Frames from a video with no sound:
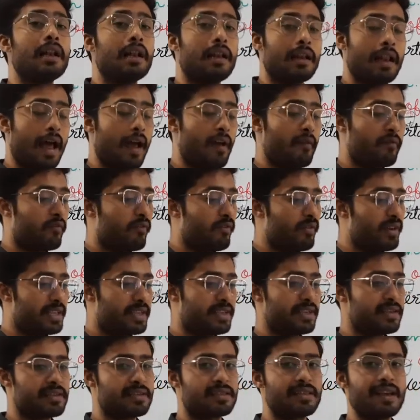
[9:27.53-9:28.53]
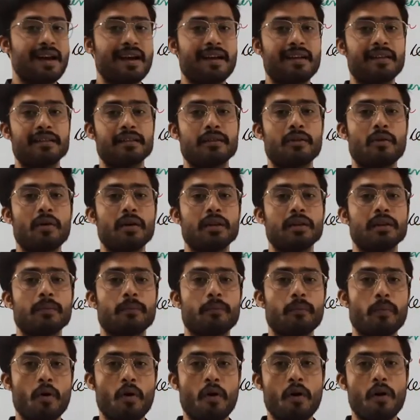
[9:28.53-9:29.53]
life which is there on
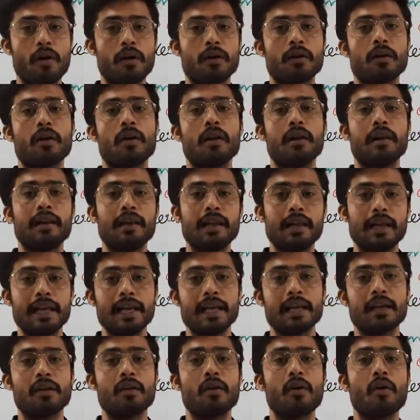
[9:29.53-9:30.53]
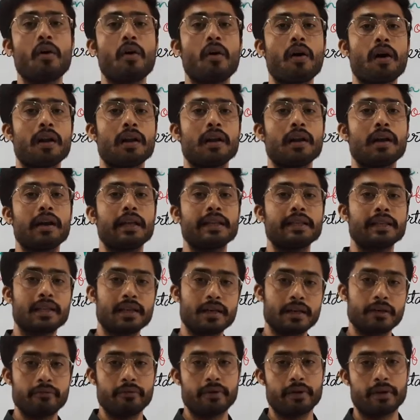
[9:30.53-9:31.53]
the pond, lake or in the
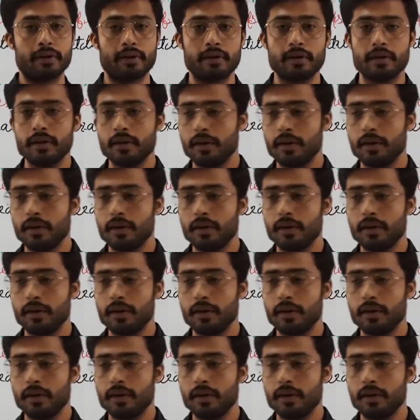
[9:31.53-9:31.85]
river.